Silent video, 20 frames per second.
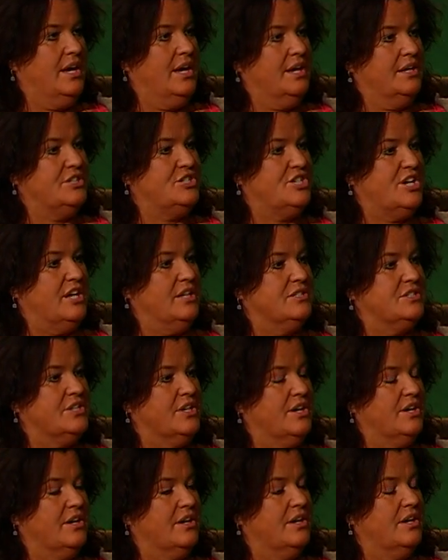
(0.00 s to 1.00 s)

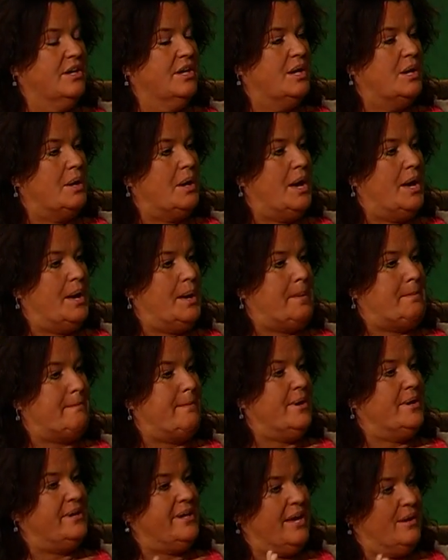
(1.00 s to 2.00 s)
shelter.
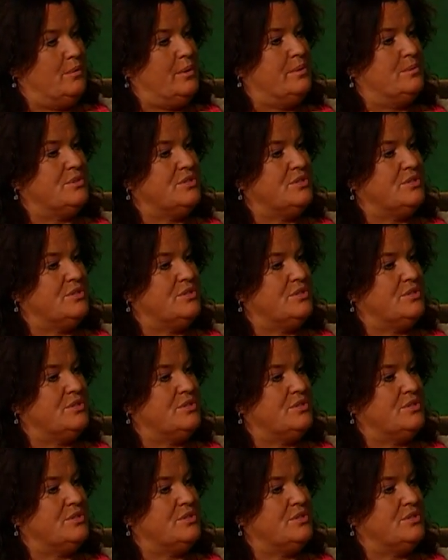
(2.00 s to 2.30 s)
But yeah, we will